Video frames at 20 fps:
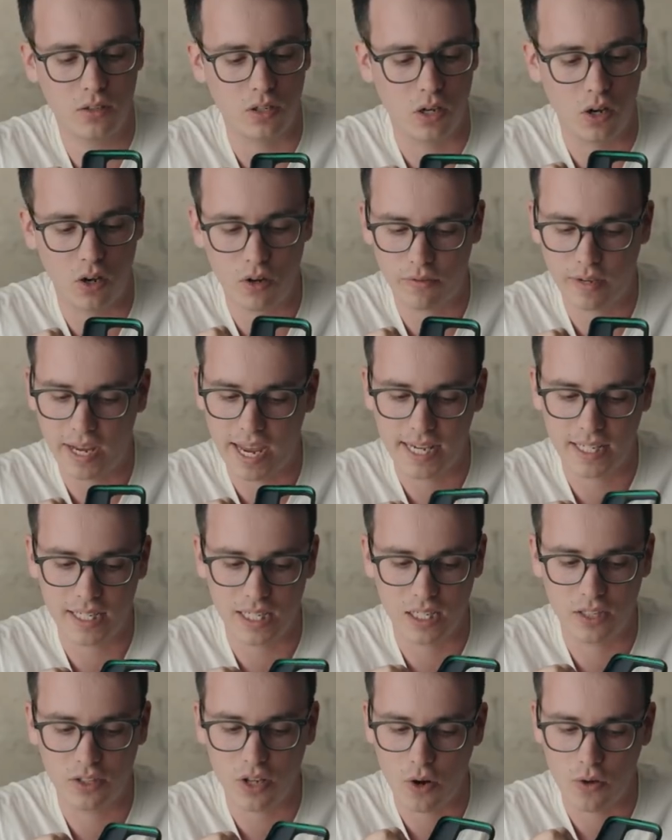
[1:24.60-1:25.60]
So a lot of
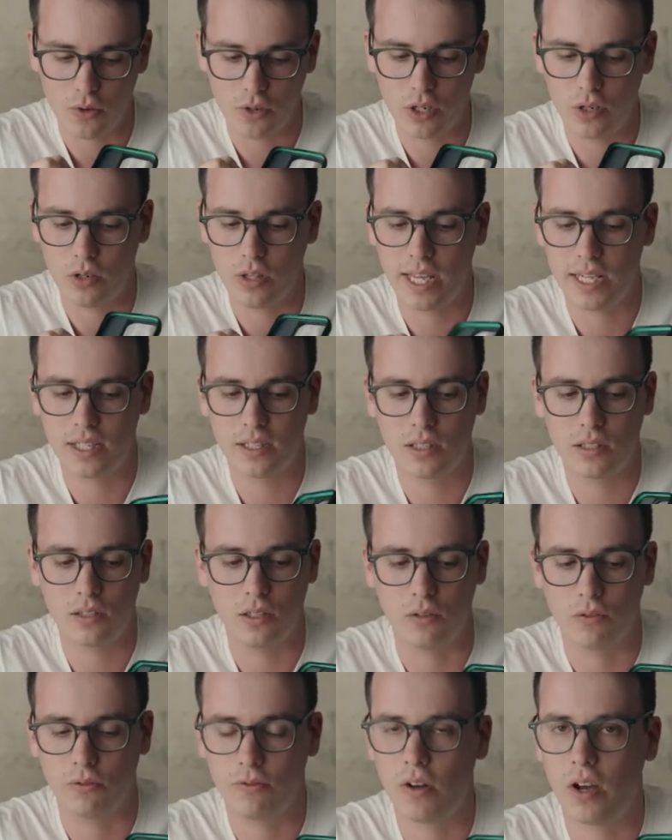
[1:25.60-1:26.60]
cases don't do this.
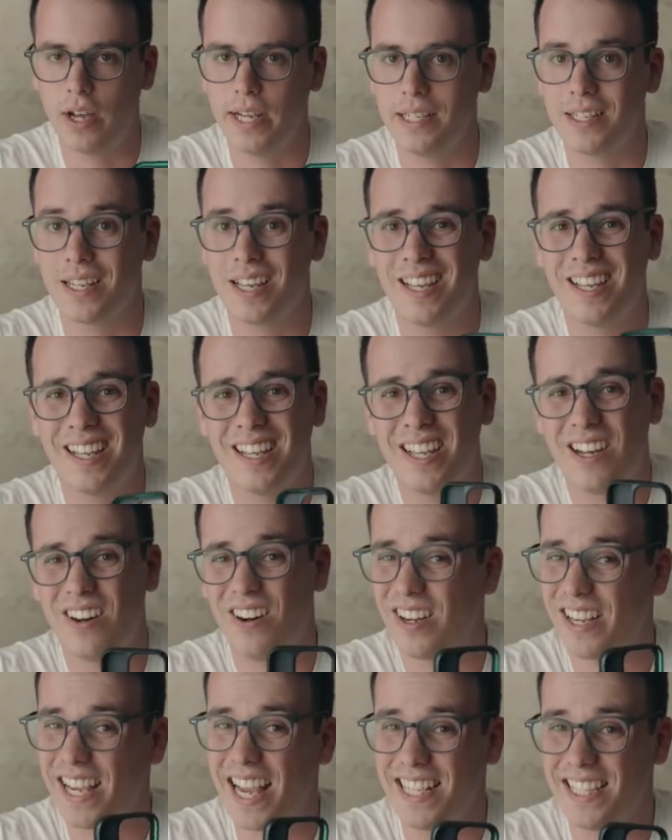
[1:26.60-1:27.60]
You'll find
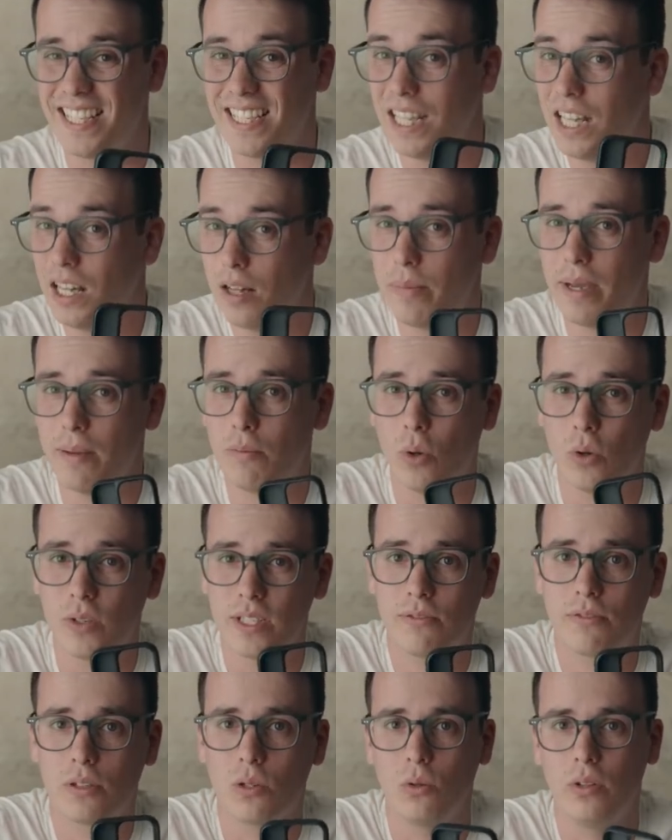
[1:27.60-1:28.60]
our case is a little bit more
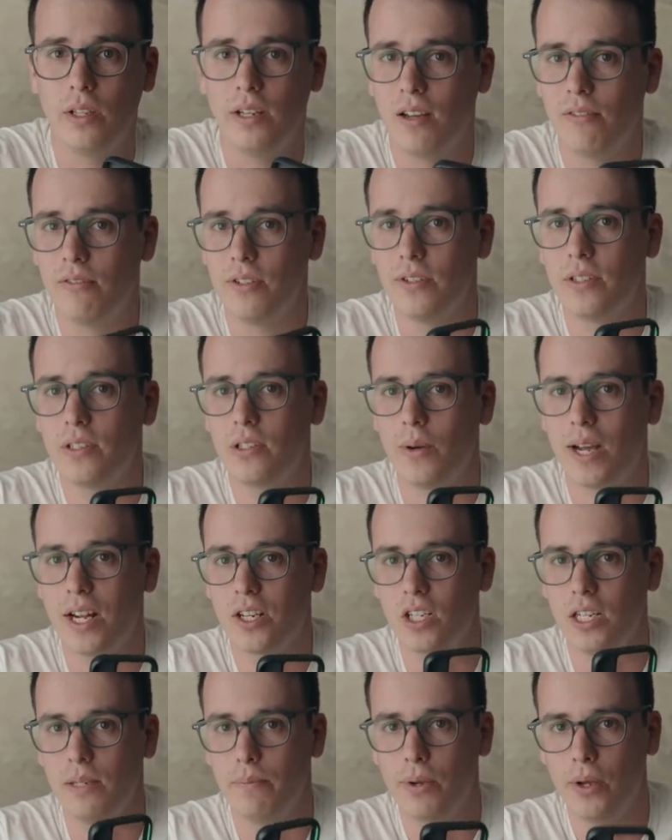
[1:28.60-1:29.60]
difficult than others to
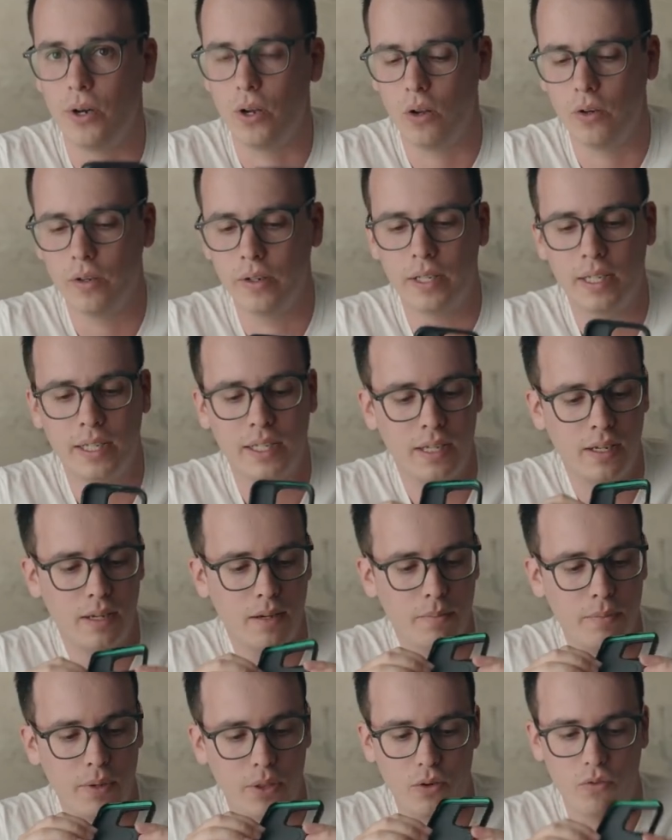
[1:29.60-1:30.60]
actually put on,
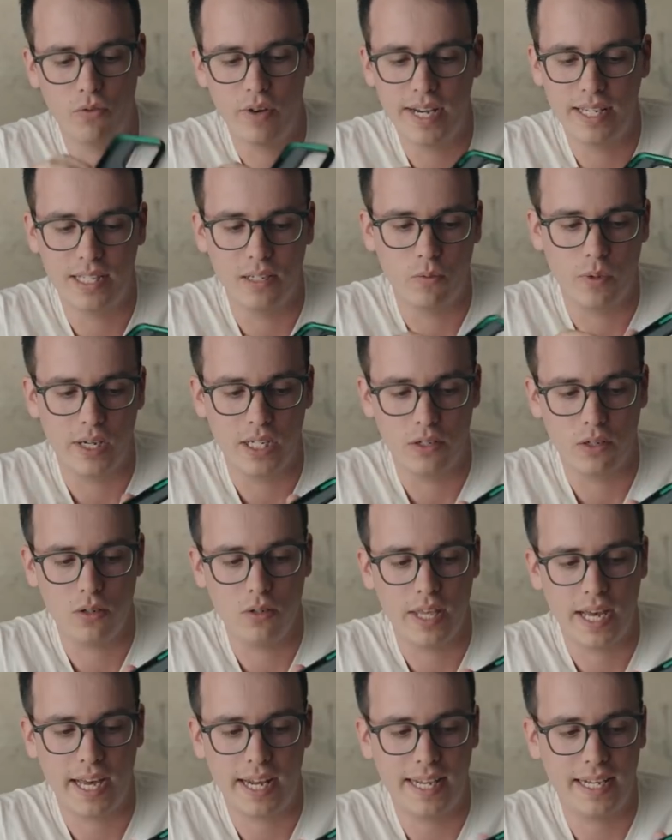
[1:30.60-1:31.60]
but the reason we
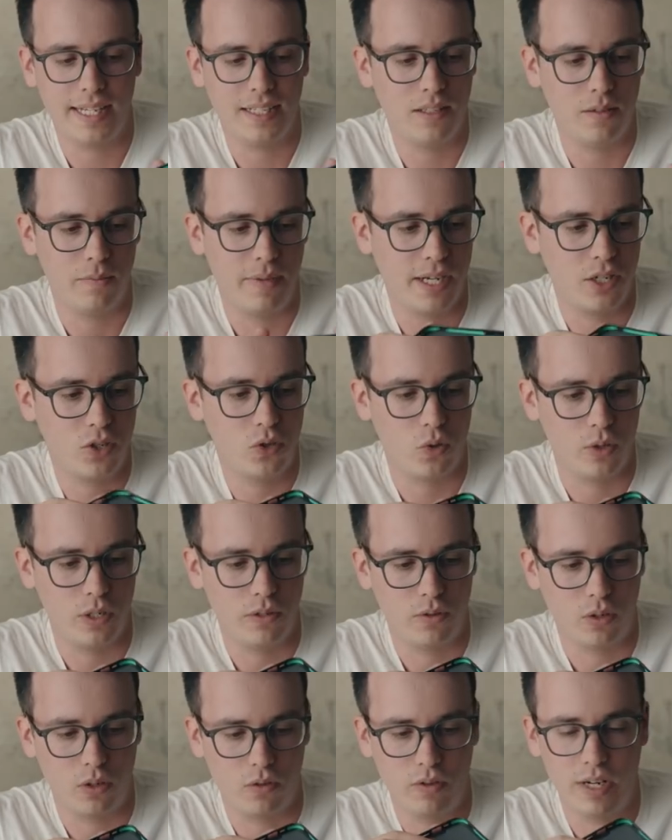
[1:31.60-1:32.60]
do that is to make sure
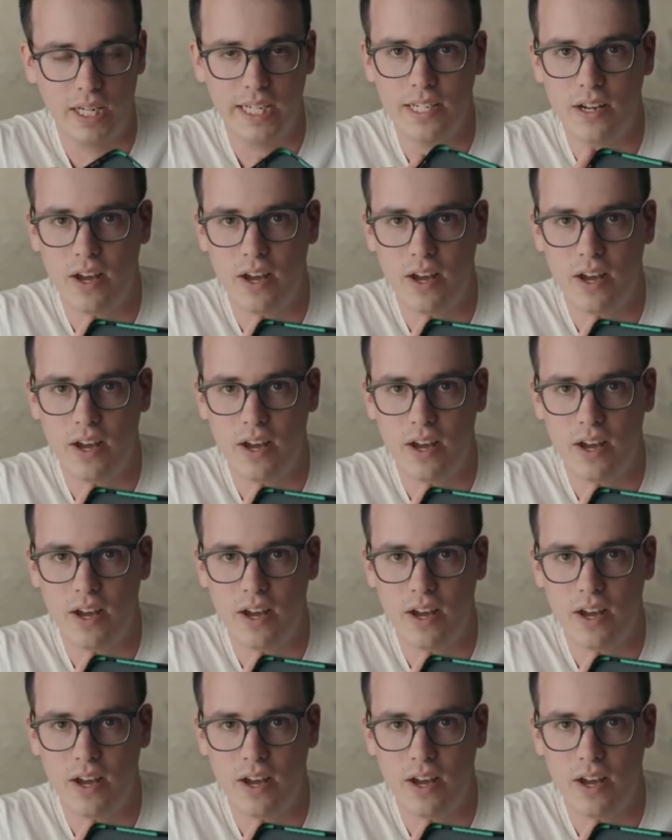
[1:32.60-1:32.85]
you've got a really